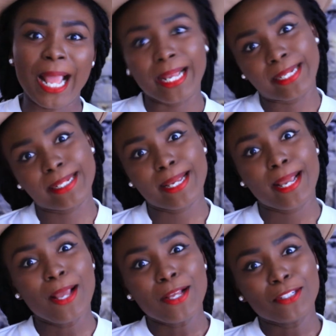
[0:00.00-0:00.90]
And
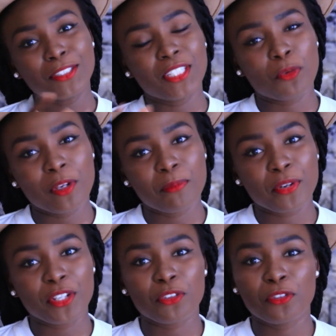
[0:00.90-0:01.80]
just a quick
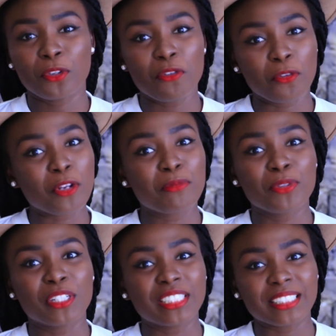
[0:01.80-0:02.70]
break. If you're not following
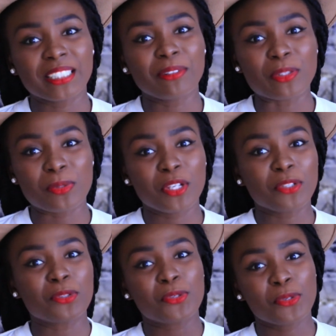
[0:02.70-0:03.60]
me on Instagram and Twitter,
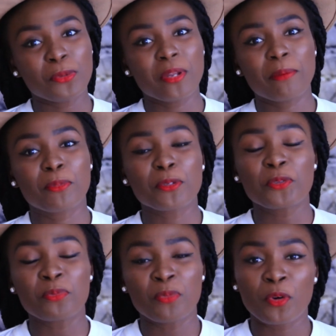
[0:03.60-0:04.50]
you should. I
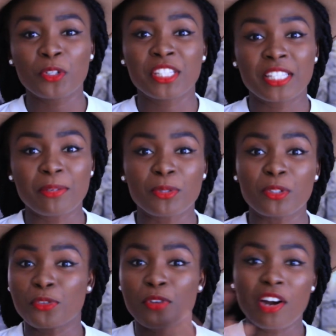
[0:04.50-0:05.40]
post more tips
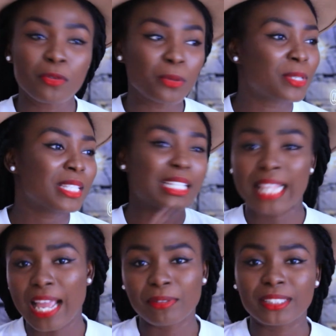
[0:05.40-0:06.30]
on travels and
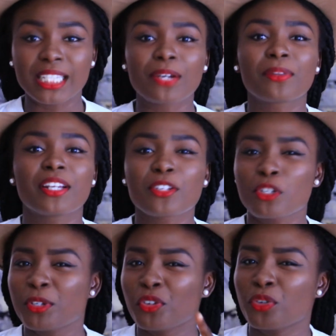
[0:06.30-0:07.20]
lifestyle there,
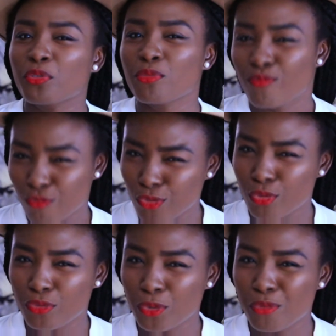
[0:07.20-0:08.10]
so make sure you, you
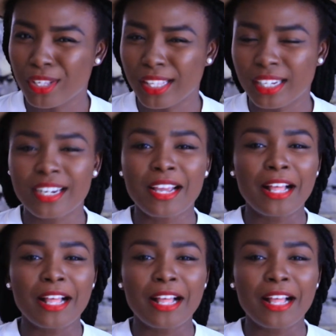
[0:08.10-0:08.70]
know, follow me there.